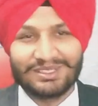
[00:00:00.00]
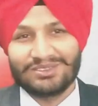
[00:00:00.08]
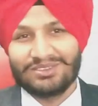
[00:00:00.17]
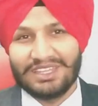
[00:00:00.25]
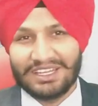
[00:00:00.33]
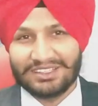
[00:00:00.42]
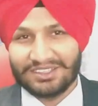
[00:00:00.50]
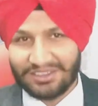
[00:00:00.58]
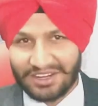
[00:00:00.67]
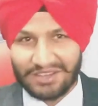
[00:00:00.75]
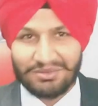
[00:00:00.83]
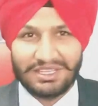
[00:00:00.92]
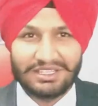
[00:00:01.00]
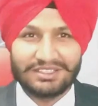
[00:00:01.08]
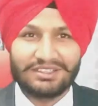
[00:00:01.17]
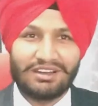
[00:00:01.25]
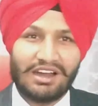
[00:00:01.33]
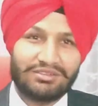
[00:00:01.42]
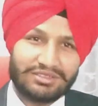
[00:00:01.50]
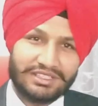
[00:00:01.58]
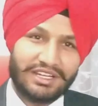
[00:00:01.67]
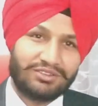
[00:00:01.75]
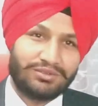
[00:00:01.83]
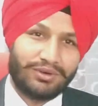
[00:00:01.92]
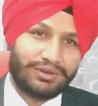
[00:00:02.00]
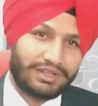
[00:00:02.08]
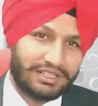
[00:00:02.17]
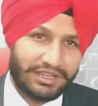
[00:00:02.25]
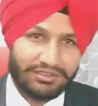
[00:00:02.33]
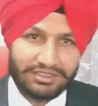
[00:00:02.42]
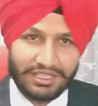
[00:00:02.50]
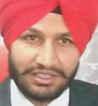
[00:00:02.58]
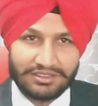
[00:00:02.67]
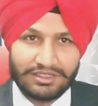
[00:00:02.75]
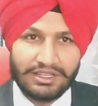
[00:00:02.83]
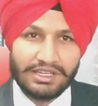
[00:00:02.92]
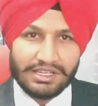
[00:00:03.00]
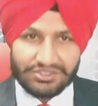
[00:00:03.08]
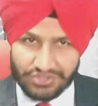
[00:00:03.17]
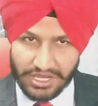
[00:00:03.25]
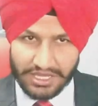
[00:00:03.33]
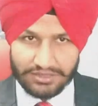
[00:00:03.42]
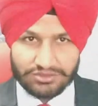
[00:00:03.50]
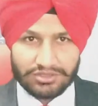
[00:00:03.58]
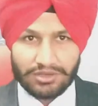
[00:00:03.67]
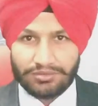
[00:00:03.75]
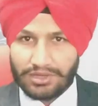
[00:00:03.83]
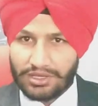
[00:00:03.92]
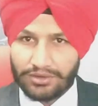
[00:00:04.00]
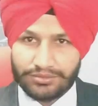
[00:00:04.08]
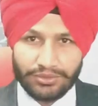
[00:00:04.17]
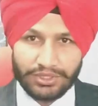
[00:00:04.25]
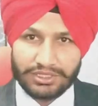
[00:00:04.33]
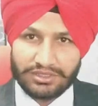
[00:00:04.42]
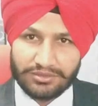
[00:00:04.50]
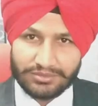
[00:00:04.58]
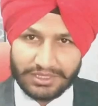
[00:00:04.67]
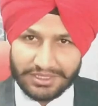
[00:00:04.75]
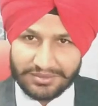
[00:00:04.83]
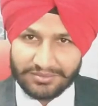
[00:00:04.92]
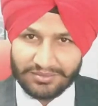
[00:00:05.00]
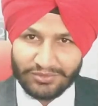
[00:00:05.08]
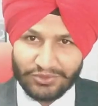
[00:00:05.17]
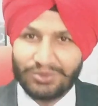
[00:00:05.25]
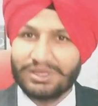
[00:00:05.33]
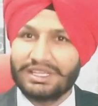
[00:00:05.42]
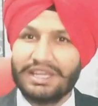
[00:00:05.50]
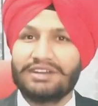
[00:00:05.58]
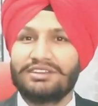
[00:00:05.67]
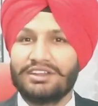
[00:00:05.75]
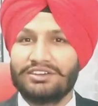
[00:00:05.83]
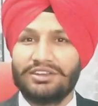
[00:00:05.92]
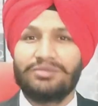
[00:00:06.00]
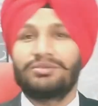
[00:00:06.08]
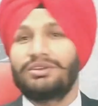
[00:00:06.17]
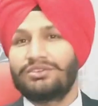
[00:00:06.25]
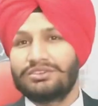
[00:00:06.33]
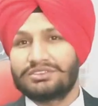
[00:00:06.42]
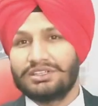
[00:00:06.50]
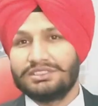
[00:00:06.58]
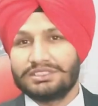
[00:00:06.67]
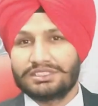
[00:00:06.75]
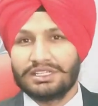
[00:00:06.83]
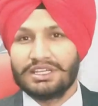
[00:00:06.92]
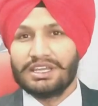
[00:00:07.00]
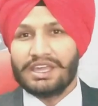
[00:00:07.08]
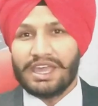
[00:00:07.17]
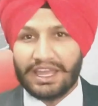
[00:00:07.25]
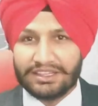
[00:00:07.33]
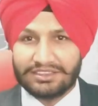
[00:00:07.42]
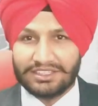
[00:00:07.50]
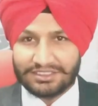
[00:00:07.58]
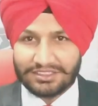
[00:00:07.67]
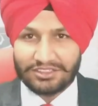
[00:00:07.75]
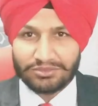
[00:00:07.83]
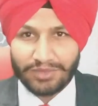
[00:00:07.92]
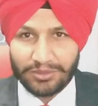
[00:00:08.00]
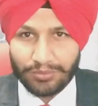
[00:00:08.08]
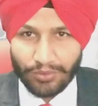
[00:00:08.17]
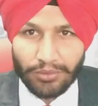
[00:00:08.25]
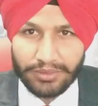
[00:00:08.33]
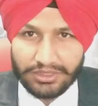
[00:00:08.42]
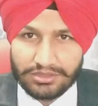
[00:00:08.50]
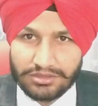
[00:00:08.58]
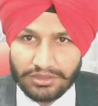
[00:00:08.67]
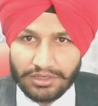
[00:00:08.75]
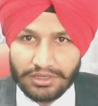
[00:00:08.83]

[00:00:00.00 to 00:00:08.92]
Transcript: then cramming, after that forget everything. Change the way of doing something, you will get the different result. And this is my promise.